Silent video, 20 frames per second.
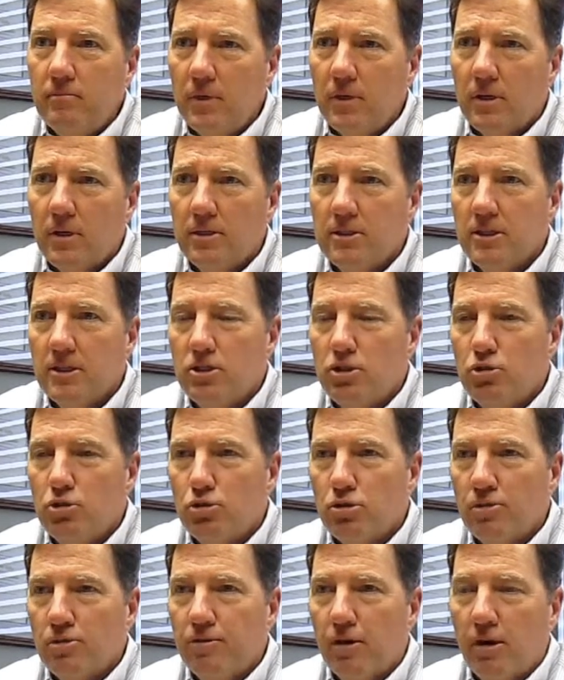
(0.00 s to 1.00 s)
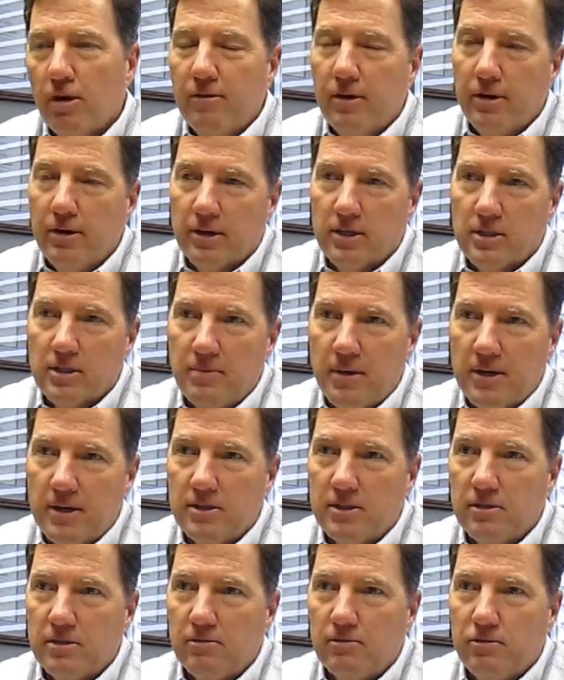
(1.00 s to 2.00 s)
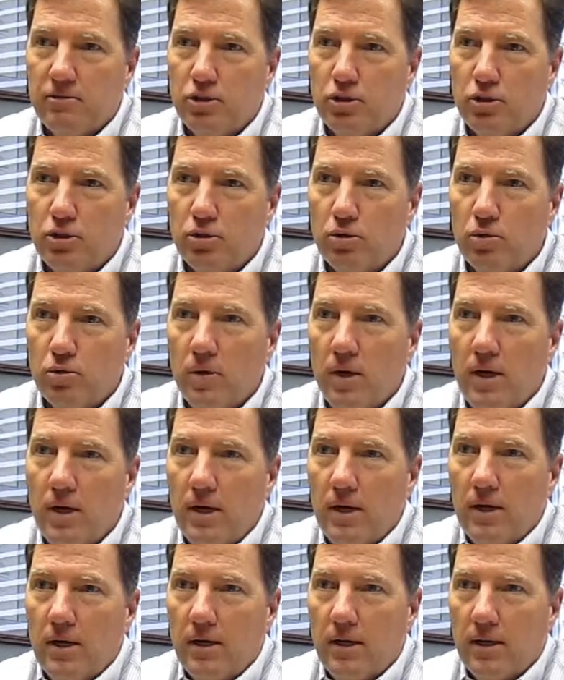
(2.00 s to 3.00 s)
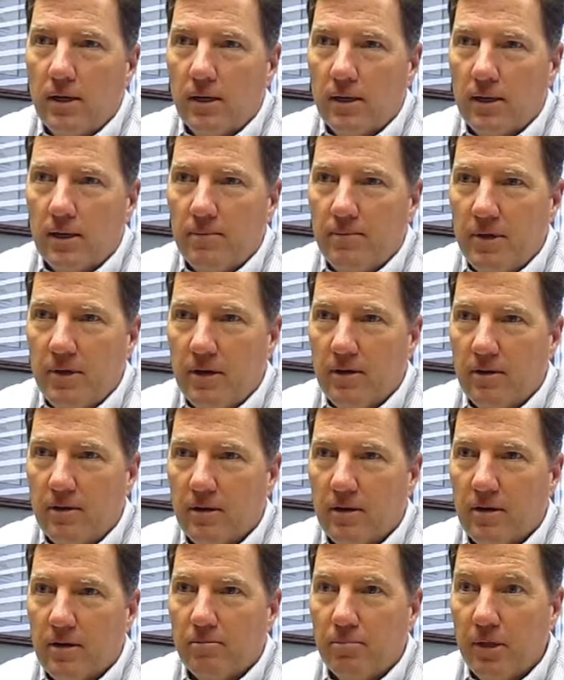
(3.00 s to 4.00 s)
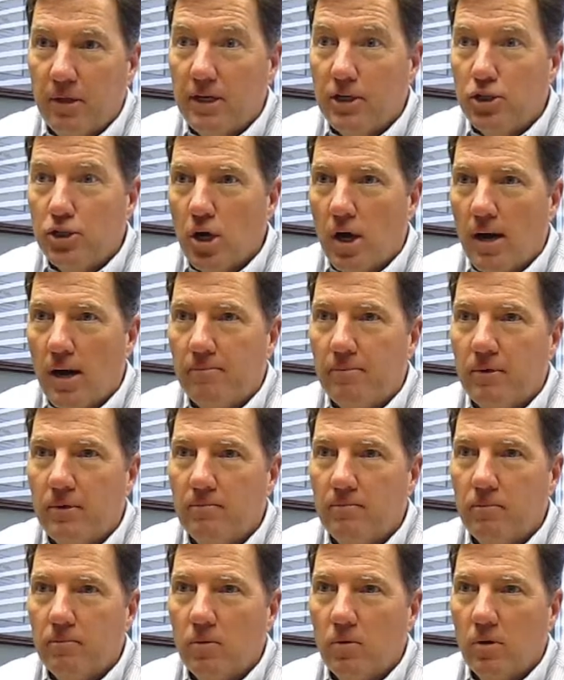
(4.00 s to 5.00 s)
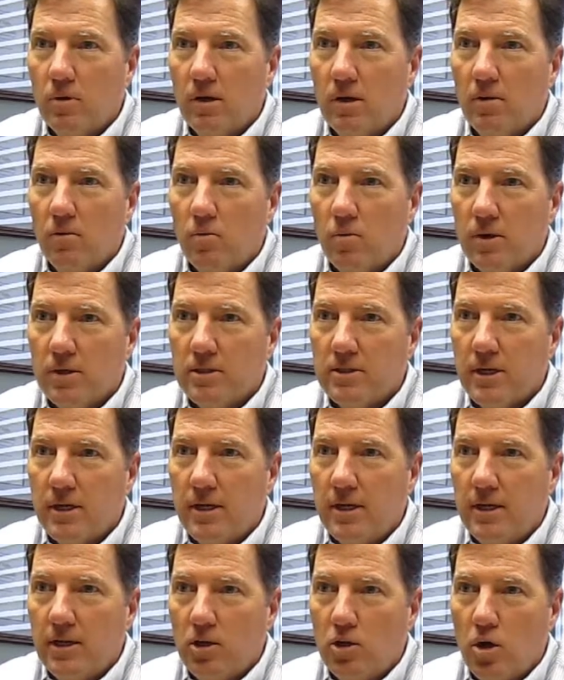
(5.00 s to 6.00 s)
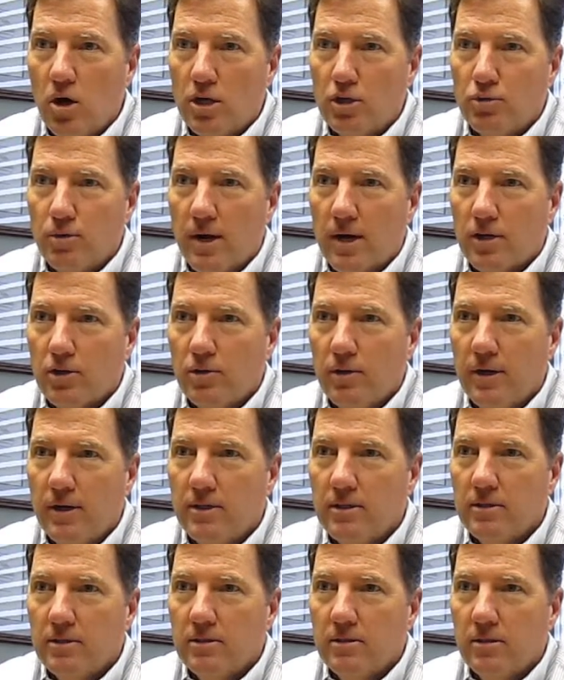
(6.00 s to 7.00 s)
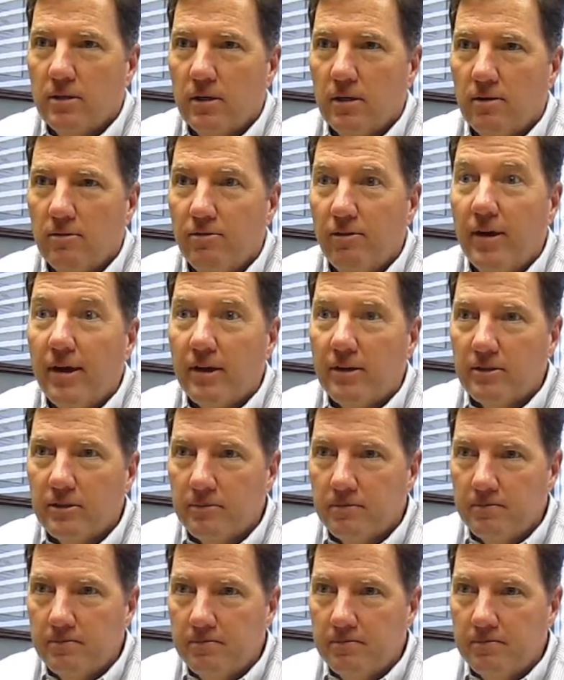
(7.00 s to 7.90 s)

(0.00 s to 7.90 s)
because it's usually very, very expensive to come in and complete a job once a contractor has failed.